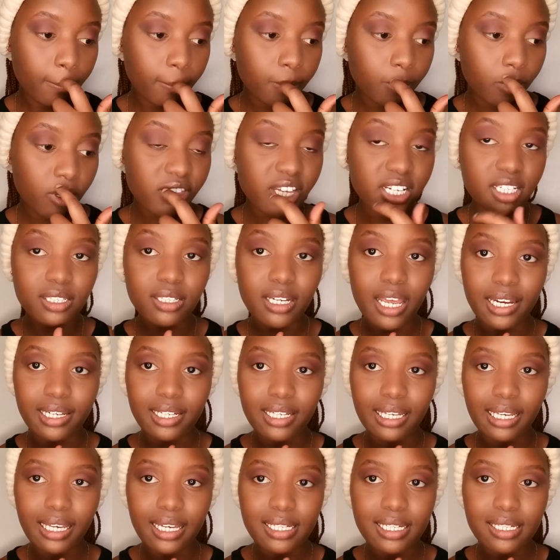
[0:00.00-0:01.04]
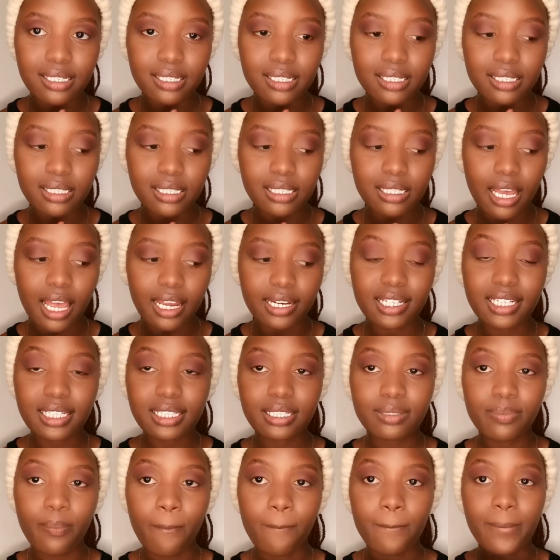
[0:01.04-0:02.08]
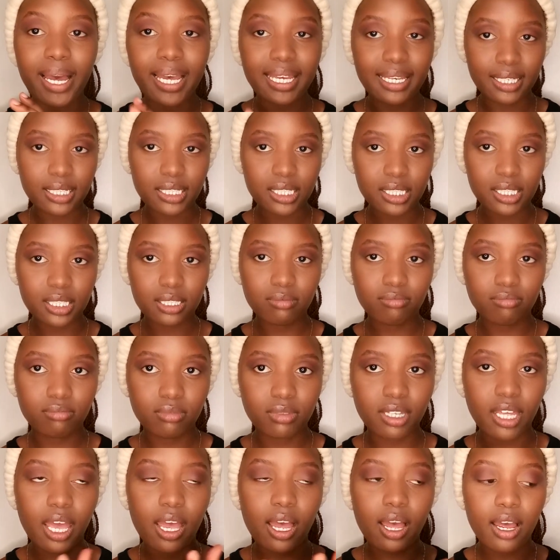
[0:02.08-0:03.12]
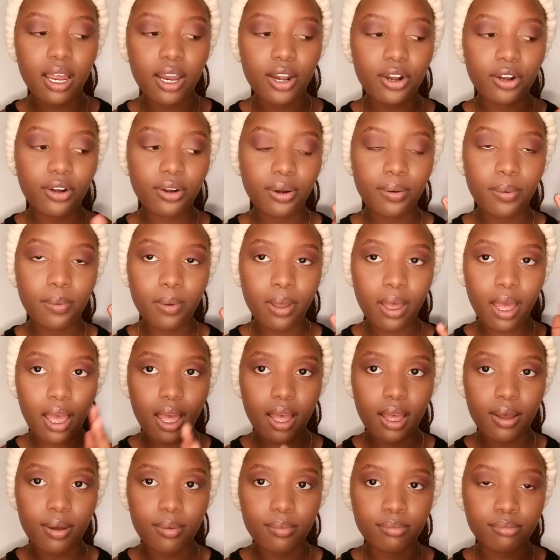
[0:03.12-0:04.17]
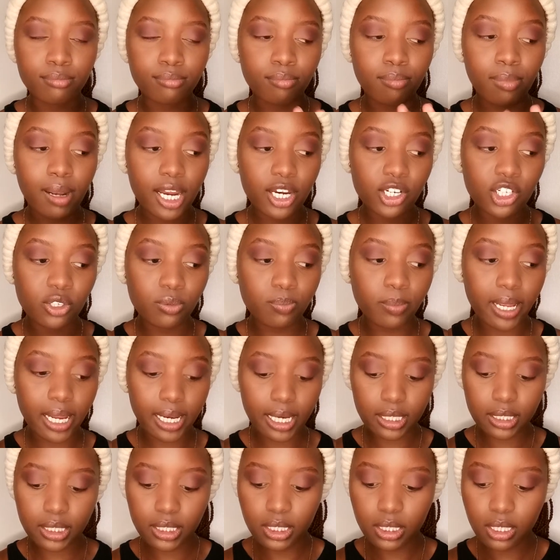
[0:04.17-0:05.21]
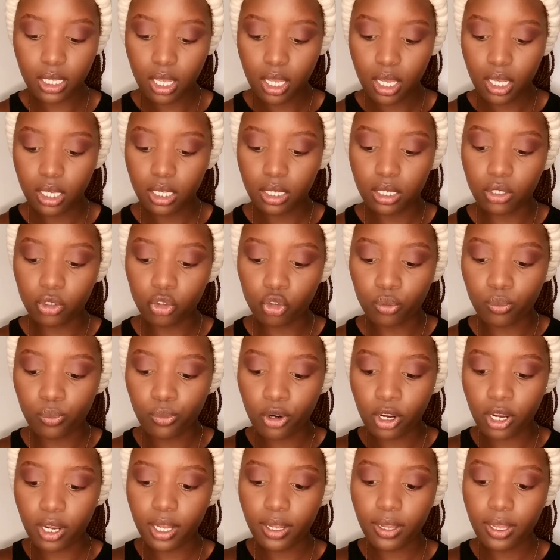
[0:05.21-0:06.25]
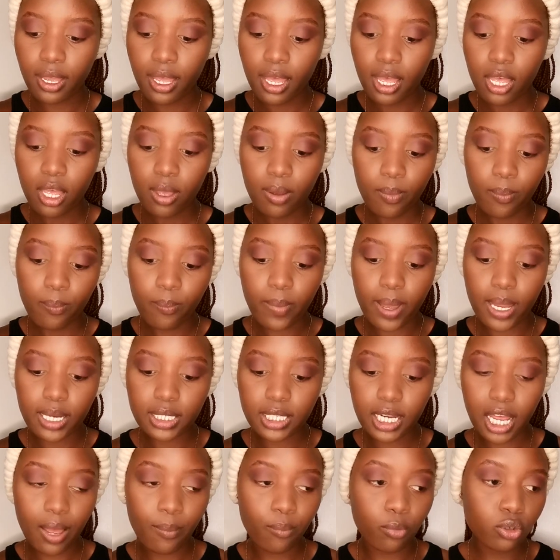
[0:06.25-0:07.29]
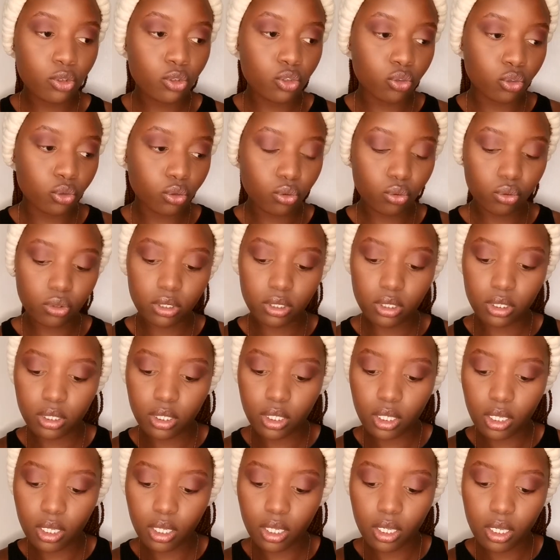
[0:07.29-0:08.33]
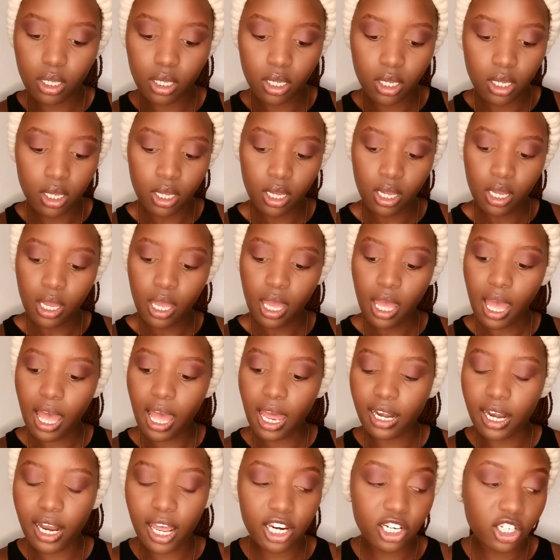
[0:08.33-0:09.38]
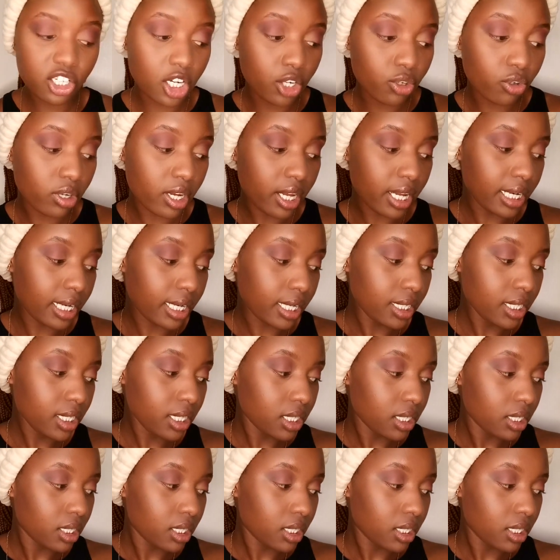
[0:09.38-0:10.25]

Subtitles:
not that I didn't get it, I didn't buy it. There are blush palettes in Dubois, but I'm going to use an eyeshadow color